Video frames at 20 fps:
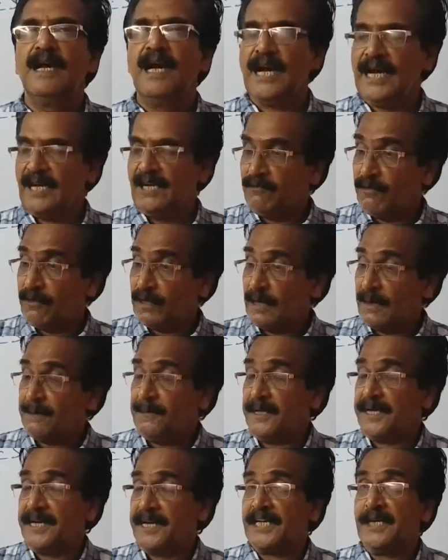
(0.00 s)
And one
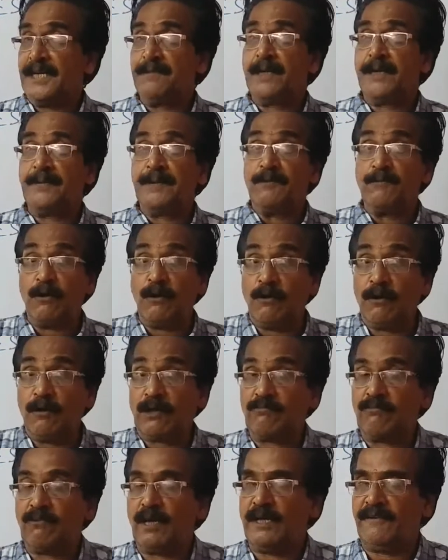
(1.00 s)
application may be
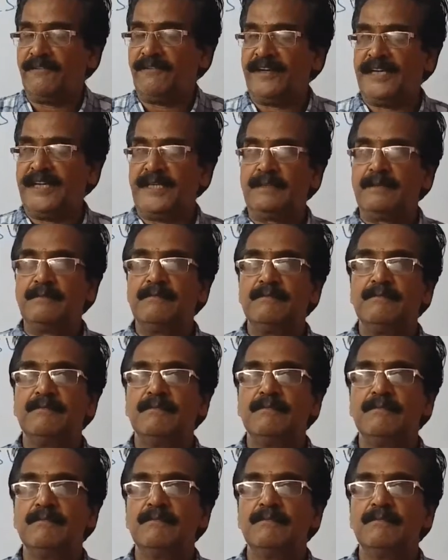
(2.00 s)
overqualified,